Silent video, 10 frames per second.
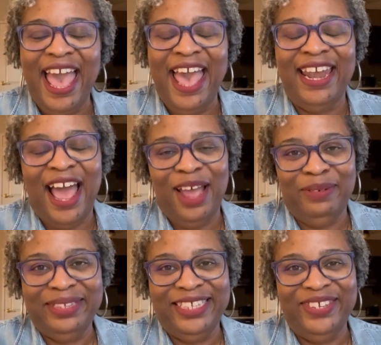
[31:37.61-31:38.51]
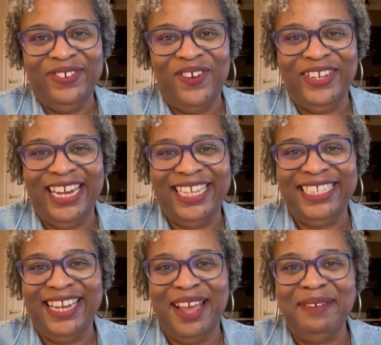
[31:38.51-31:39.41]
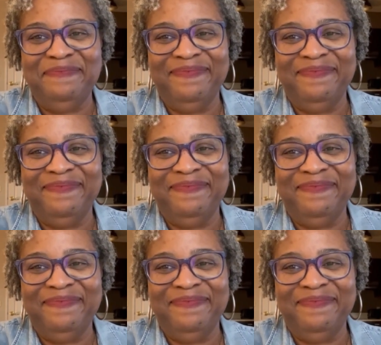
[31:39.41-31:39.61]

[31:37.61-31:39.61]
and I will see you all next time.